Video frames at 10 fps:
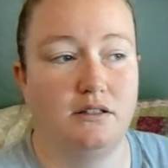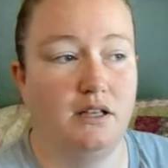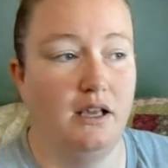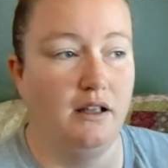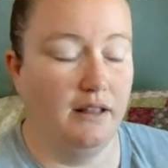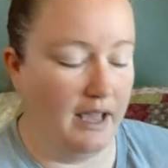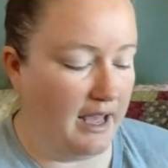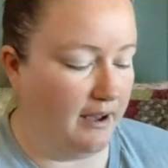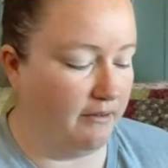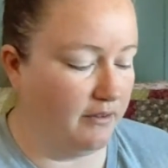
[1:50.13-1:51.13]
Say they
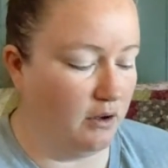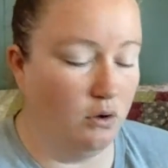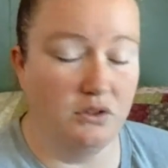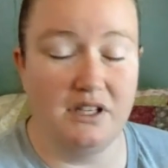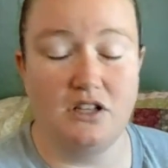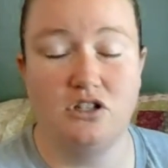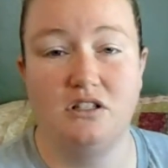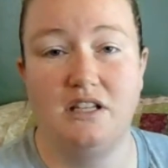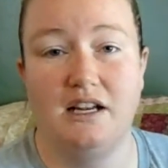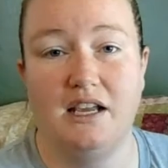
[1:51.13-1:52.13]
have a whole
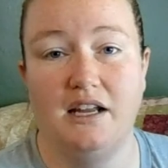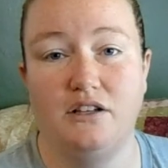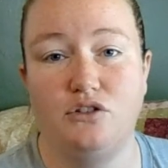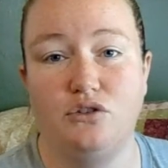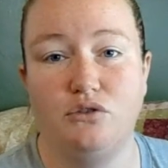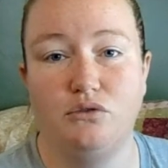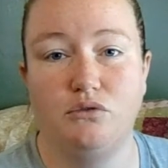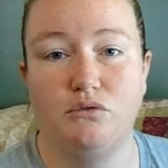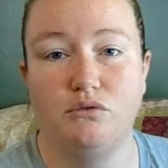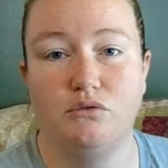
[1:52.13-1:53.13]
section dedicated
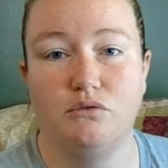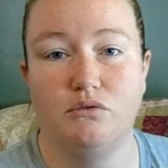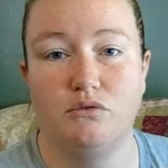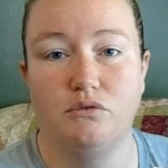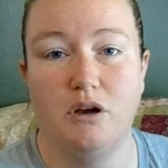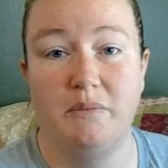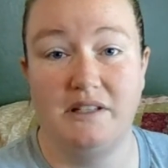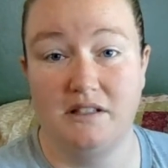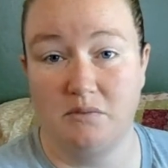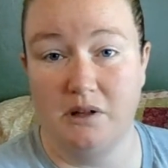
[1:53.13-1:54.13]
to a
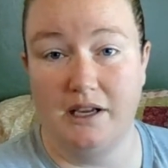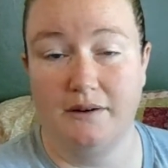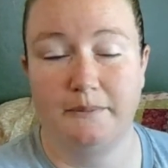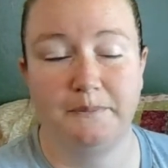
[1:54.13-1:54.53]
business plan,